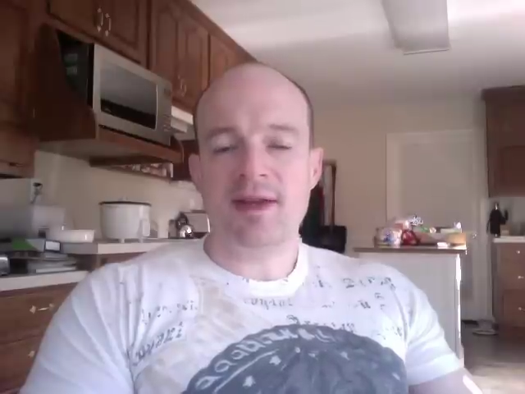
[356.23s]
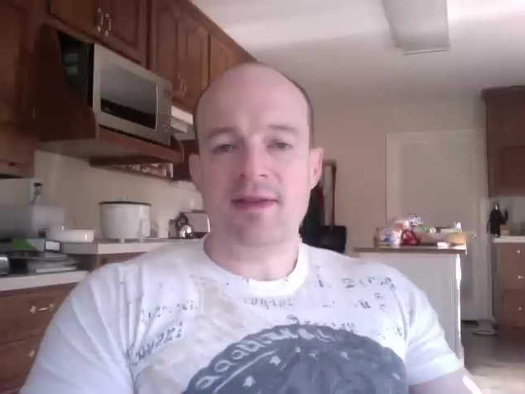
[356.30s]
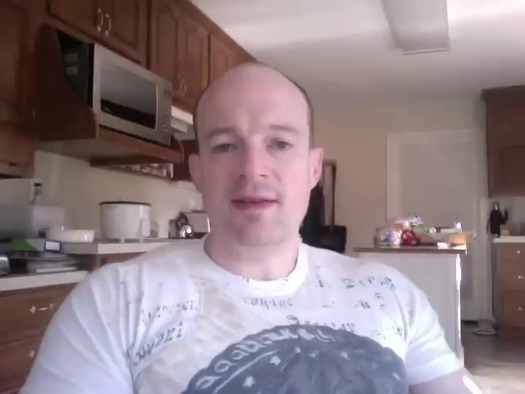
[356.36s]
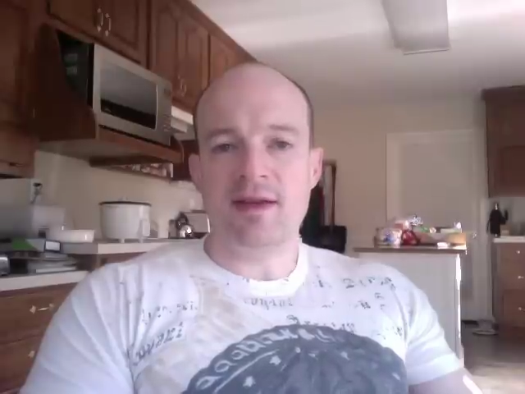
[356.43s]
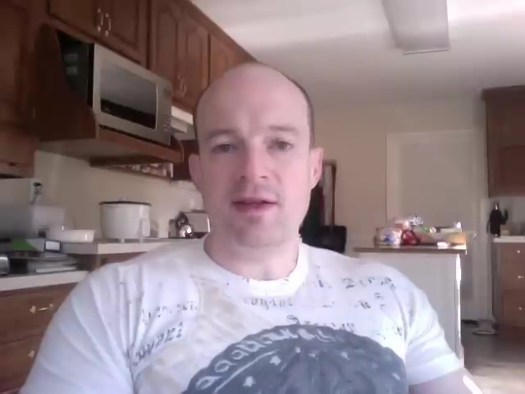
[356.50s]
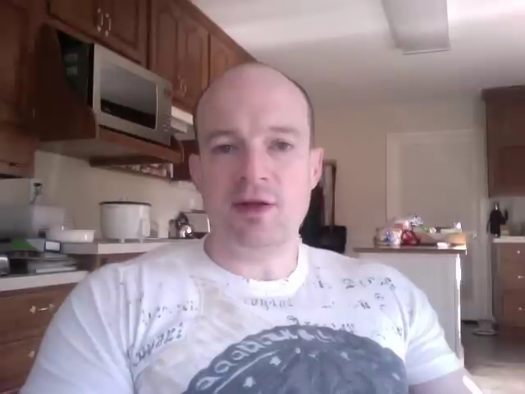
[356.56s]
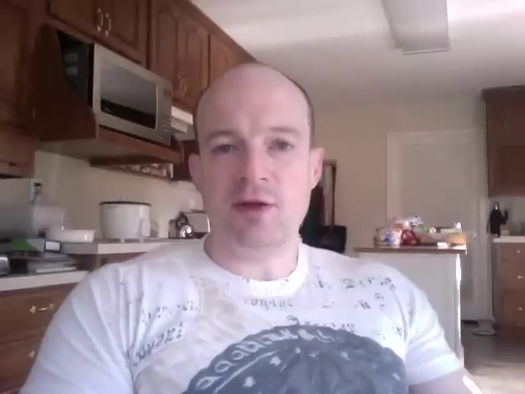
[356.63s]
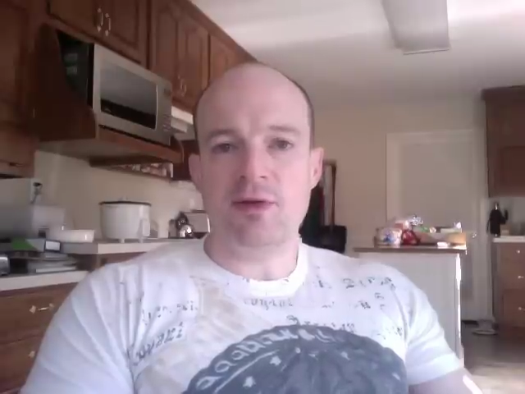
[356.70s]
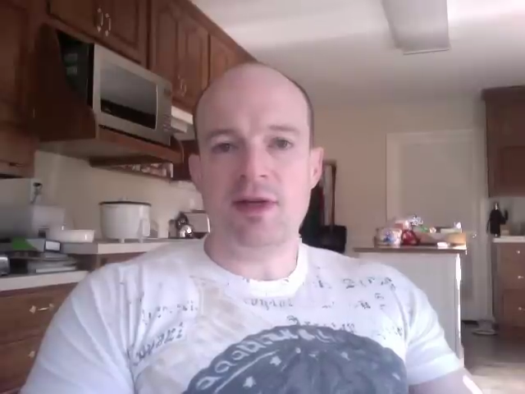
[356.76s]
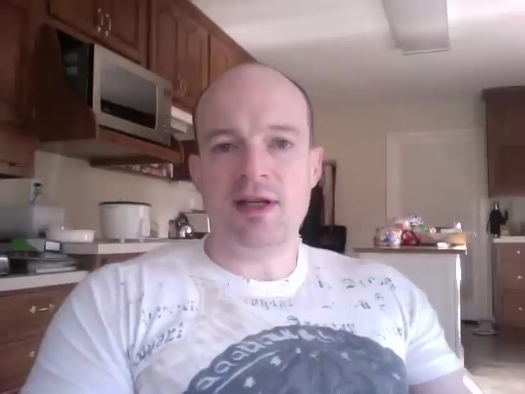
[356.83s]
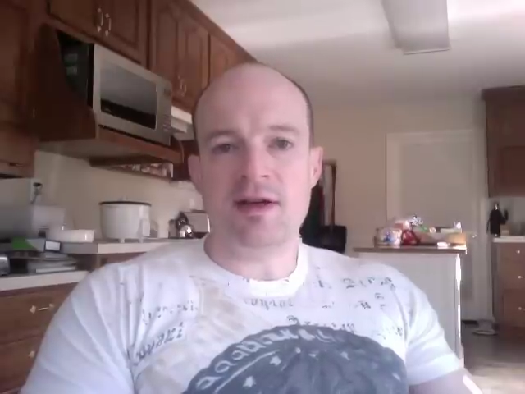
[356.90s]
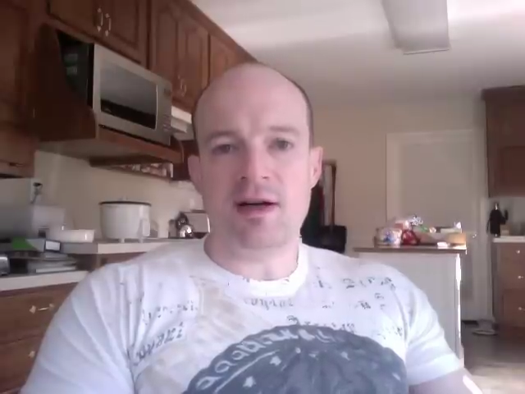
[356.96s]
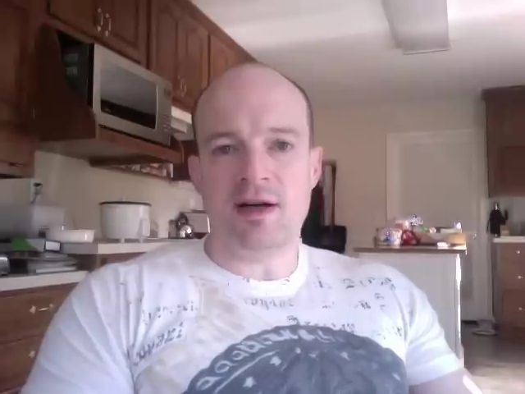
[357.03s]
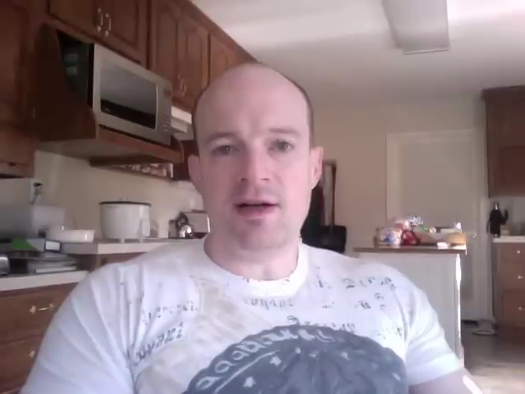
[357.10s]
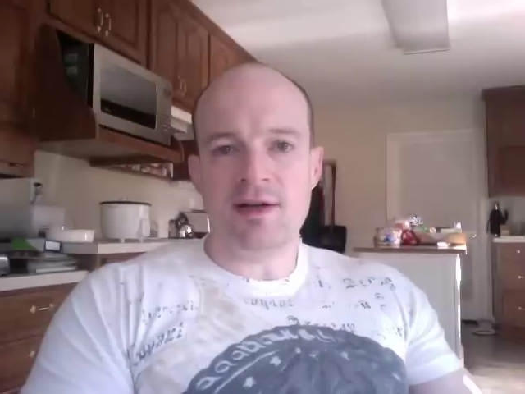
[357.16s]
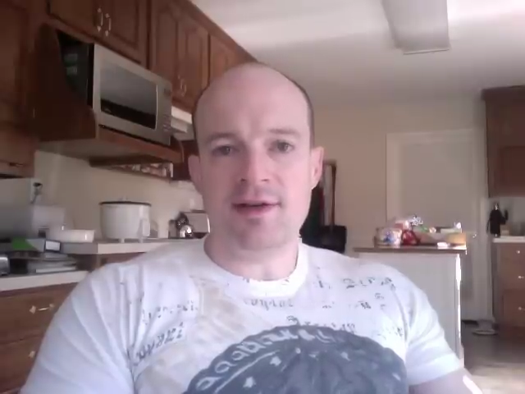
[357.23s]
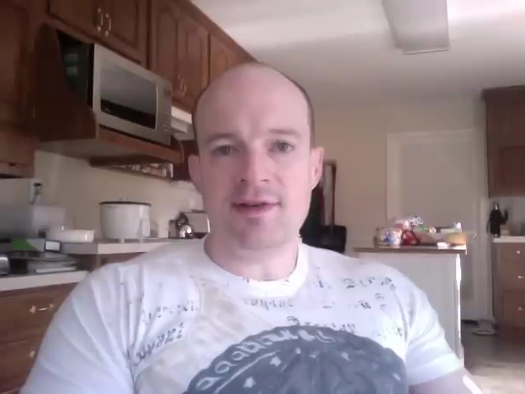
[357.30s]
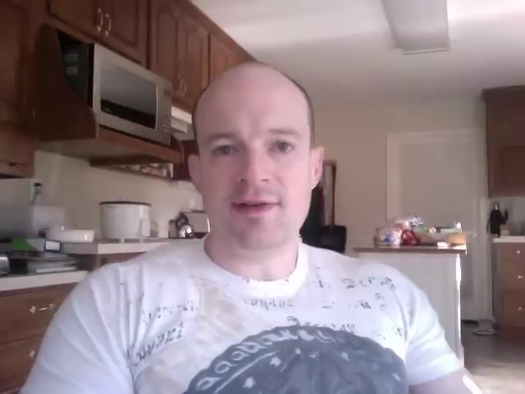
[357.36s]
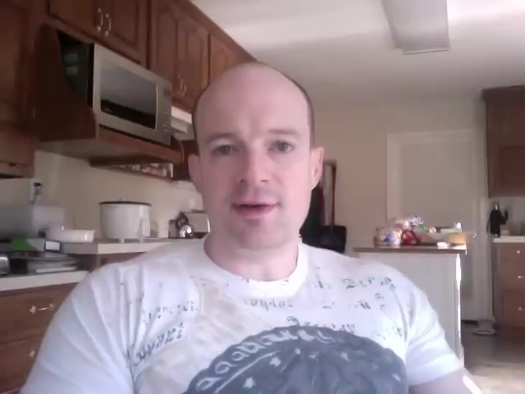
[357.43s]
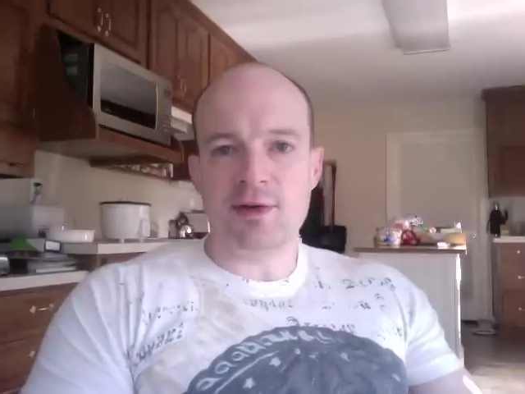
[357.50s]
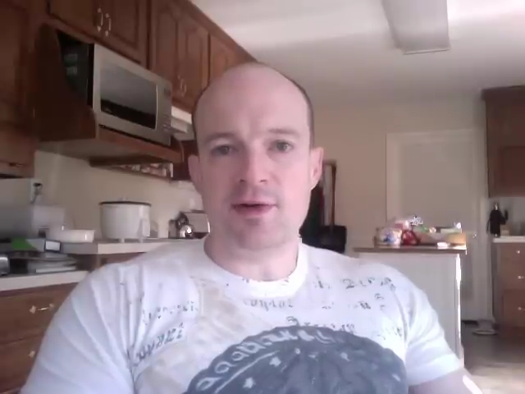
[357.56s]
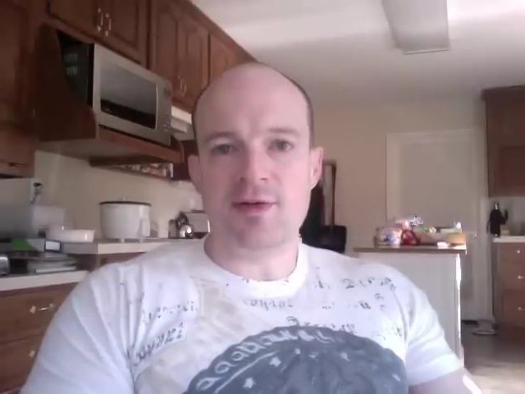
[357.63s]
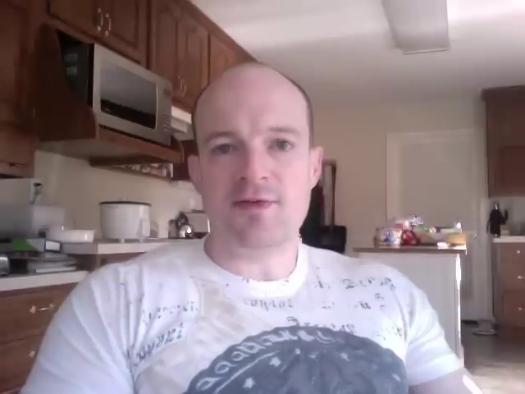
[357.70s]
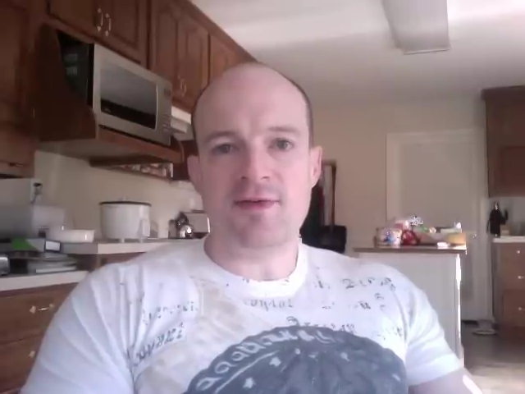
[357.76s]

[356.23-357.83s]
then you need to also